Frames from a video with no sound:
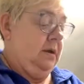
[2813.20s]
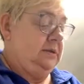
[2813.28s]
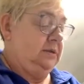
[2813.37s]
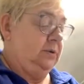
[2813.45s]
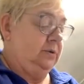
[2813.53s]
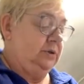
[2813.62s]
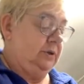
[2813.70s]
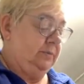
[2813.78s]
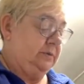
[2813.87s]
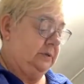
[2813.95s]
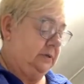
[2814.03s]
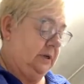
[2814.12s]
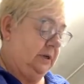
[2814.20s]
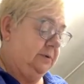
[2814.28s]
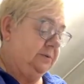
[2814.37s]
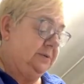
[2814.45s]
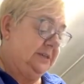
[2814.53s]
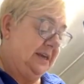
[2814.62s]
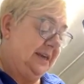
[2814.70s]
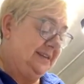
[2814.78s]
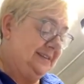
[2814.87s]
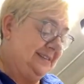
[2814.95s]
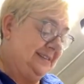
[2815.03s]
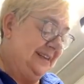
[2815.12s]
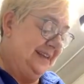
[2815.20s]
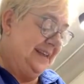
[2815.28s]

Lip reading: I told you I was going to use these.